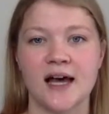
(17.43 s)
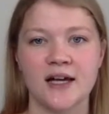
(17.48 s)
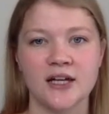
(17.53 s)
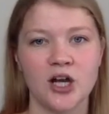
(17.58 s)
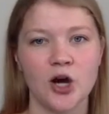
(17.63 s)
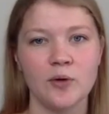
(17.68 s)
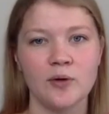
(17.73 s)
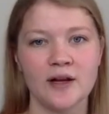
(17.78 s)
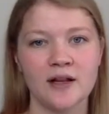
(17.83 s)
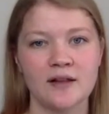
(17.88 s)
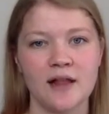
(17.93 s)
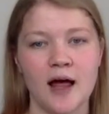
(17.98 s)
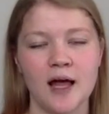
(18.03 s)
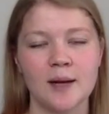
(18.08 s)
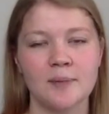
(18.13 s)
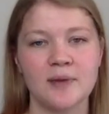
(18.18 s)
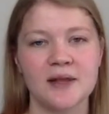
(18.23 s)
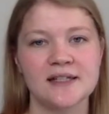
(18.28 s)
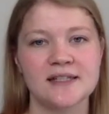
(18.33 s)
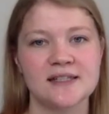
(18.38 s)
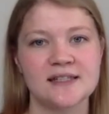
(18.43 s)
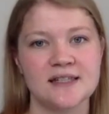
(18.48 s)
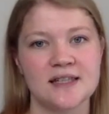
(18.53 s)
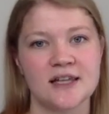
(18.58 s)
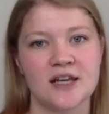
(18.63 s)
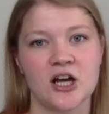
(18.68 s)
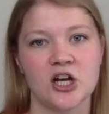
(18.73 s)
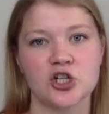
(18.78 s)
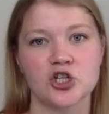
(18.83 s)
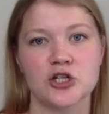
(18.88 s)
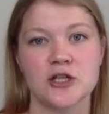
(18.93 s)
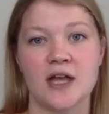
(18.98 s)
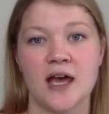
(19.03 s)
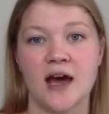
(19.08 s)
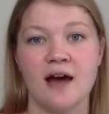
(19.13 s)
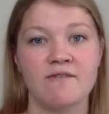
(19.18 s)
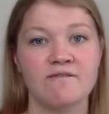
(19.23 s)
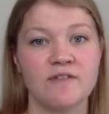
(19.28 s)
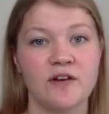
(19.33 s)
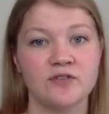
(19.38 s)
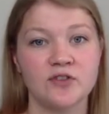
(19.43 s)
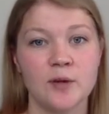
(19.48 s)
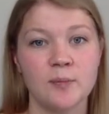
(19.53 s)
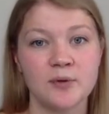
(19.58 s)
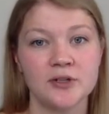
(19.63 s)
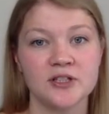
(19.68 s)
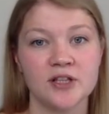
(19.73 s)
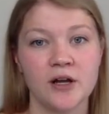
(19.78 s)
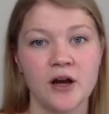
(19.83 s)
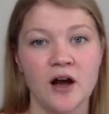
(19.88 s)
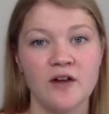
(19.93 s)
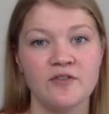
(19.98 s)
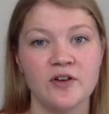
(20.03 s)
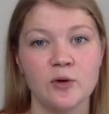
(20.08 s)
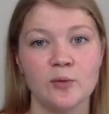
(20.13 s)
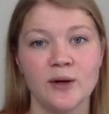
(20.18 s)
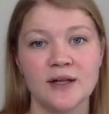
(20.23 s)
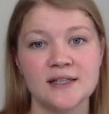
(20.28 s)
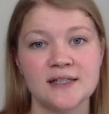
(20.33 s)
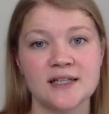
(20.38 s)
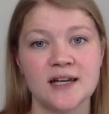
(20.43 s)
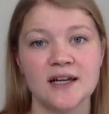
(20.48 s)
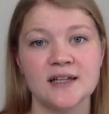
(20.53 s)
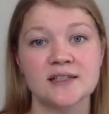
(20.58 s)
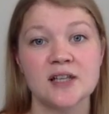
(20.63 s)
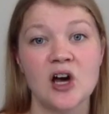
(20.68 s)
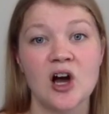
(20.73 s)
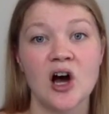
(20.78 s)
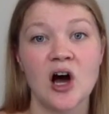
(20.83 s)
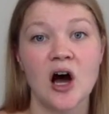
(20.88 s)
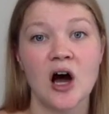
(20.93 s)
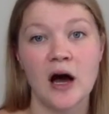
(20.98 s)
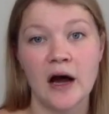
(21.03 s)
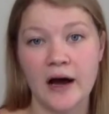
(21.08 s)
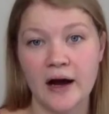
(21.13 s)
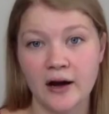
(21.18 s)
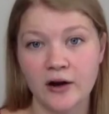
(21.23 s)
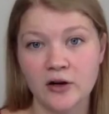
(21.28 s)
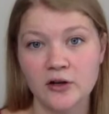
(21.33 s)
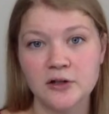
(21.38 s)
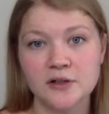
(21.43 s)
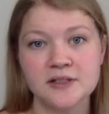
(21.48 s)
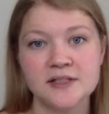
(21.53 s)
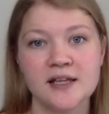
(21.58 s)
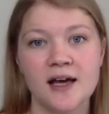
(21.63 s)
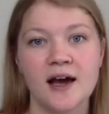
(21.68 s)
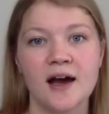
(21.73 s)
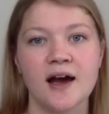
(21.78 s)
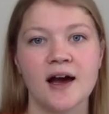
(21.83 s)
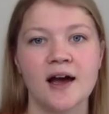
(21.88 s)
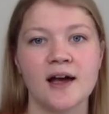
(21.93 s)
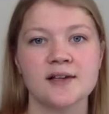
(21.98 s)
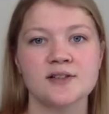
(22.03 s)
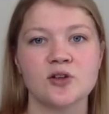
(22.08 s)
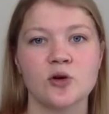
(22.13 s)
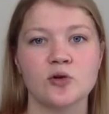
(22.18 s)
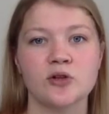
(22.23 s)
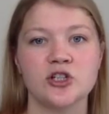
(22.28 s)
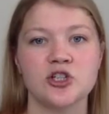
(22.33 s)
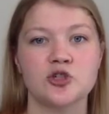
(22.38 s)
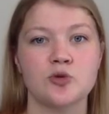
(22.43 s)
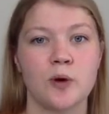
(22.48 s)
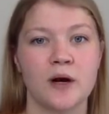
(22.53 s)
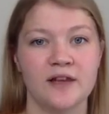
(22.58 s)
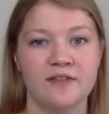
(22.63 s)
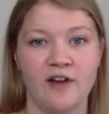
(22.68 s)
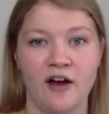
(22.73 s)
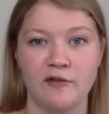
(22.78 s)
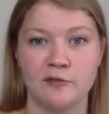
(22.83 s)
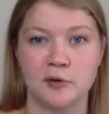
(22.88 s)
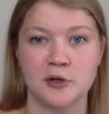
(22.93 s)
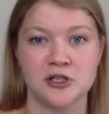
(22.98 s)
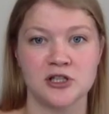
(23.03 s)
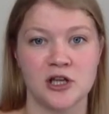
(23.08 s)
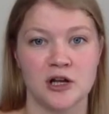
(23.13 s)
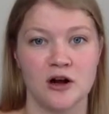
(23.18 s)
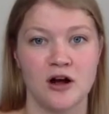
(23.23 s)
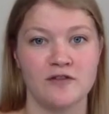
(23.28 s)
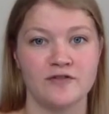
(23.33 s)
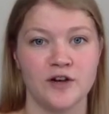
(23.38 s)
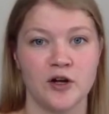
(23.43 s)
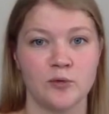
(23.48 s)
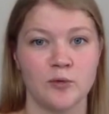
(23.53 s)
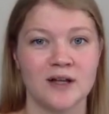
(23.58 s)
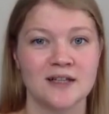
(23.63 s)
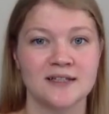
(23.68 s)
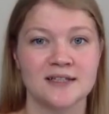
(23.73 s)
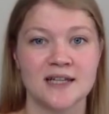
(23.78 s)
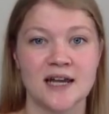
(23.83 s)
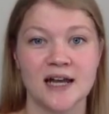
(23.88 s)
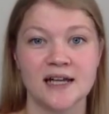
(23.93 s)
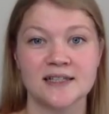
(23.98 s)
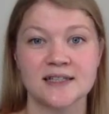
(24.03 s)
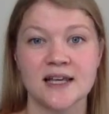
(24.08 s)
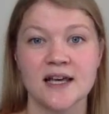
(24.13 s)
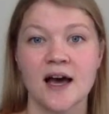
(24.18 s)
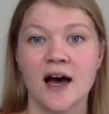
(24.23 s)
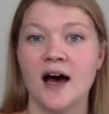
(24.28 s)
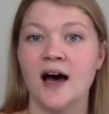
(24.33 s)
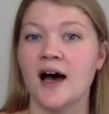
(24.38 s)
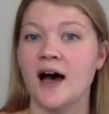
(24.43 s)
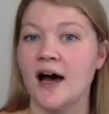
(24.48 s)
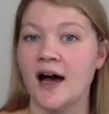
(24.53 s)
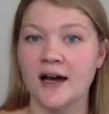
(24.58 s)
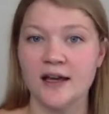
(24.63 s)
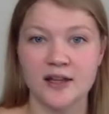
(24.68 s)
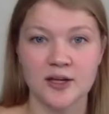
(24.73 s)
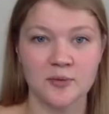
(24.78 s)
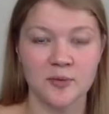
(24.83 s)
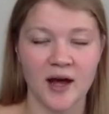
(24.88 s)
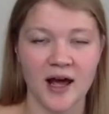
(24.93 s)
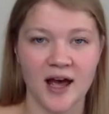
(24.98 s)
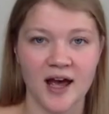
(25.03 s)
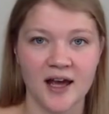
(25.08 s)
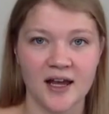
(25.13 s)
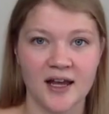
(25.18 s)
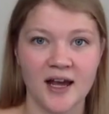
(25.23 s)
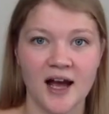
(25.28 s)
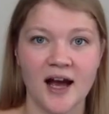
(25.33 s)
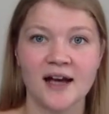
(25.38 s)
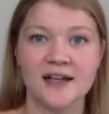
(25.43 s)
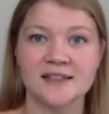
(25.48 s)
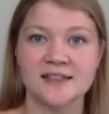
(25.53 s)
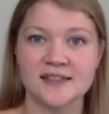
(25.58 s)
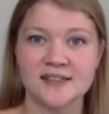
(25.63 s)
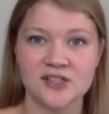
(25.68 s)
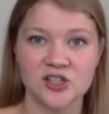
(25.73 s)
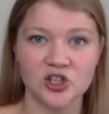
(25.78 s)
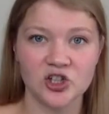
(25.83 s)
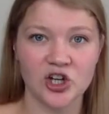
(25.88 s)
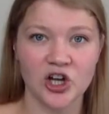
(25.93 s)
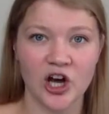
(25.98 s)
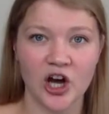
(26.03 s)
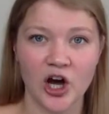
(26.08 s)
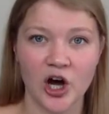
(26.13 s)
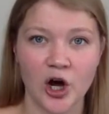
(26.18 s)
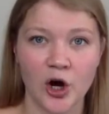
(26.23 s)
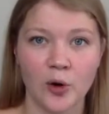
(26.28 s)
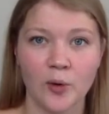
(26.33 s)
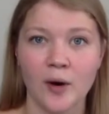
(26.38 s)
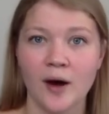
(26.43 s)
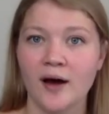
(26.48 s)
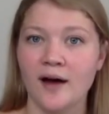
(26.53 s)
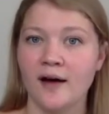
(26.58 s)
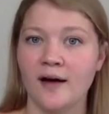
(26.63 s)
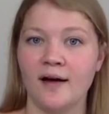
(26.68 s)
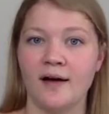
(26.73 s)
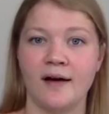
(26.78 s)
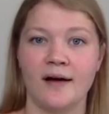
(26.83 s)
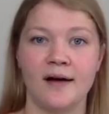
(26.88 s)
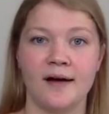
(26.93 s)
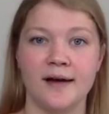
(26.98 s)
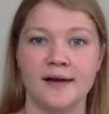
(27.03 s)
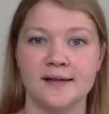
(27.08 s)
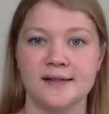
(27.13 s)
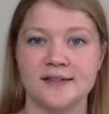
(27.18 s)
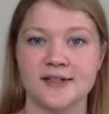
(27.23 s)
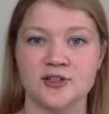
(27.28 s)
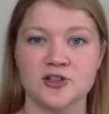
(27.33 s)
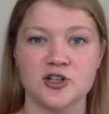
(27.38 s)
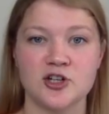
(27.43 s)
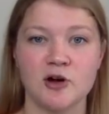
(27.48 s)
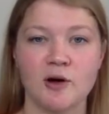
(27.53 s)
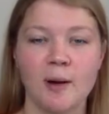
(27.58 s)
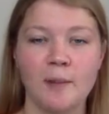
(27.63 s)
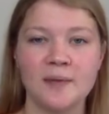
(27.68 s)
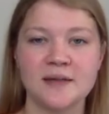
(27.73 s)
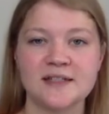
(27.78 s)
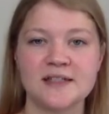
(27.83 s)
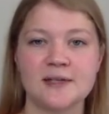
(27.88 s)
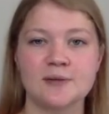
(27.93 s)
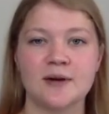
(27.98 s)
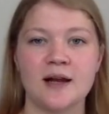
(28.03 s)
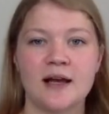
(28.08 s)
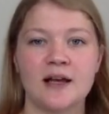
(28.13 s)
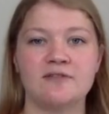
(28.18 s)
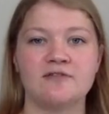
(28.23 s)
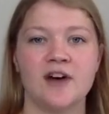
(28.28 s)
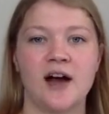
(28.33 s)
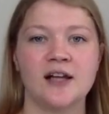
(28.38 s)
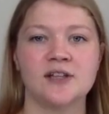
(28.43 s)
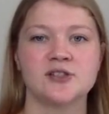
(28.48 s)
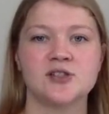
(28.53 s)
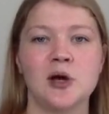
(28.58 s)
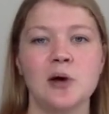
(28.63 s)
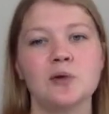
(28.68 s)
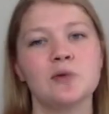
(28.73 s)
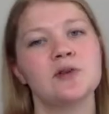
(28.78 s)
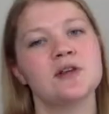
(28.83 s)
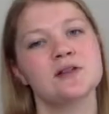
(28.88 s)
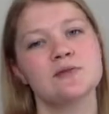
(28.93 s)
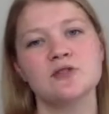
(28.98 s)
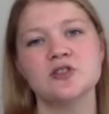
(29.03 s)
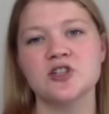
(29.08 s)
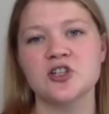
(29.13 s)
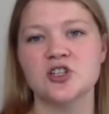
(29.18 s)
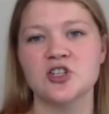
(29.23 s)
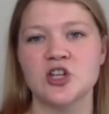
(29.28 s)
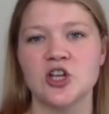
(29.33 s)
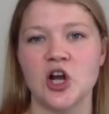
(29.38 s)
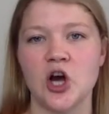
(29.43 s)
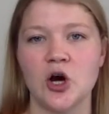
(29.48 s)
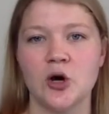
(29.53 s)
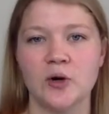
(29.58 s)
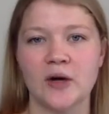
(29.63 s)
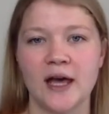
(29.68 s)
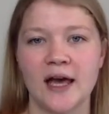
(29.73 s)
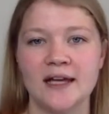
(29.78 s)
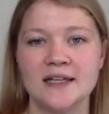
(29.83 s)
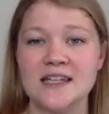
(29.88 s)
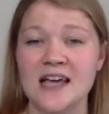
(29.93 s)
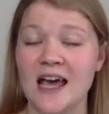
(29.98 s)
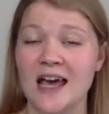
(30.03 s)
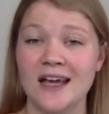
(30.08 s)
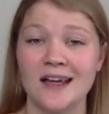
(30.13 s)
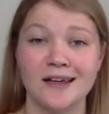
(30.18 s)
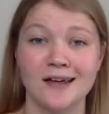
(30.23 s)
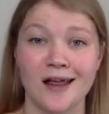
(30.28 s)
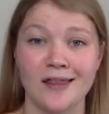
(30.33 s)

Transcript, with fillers: I know in a lot of places in the country they have 50% off on Wednesdays. Ours has only 25% off on Wednesdays. Either way, I still go. I still show up and see what I can find. So this was just an okay day.